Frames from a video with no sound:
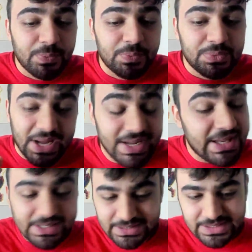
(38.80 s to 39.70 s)
Now
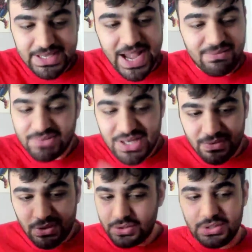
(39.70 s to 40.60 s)
NLE, I've
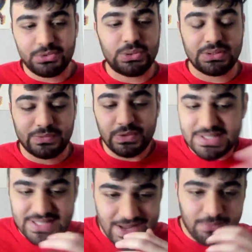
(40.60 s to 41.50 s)
never heard him do a
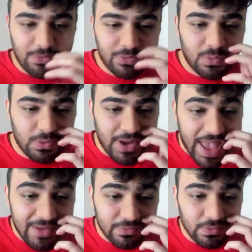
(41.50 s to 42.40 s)
freestyle before
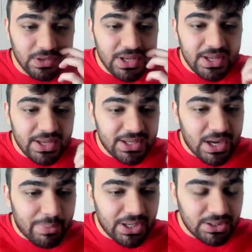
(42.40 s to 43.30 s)
ever, and
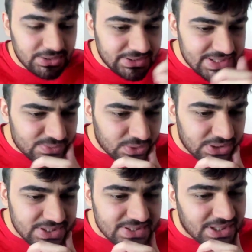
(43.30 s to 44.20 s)
apparently this one
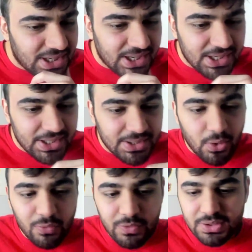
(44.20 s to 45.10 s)
is uh
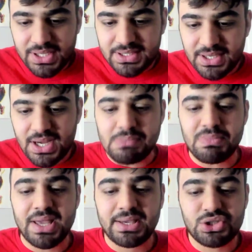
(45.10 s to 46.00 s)
over like a
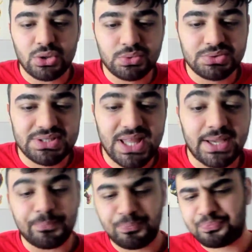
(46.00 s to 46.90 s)
Mike Jones
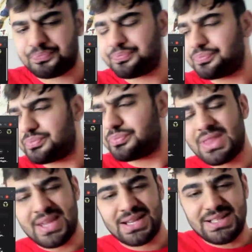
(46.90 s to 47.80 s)
like
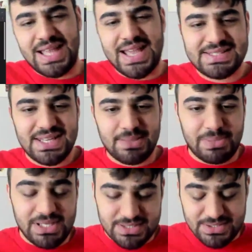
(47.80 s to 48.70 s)
classic
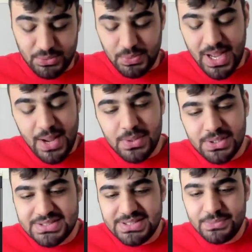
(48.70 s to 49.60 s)
beat. So I want
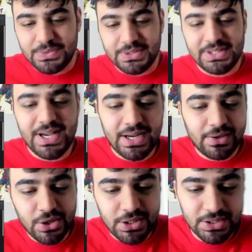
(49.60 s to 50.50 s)
to see what he got
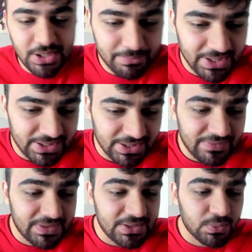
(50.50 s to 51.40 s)
cooking up, man, and if
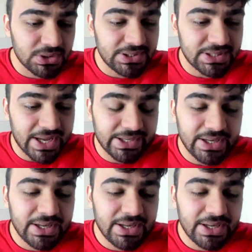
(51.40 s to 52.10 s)
he really like.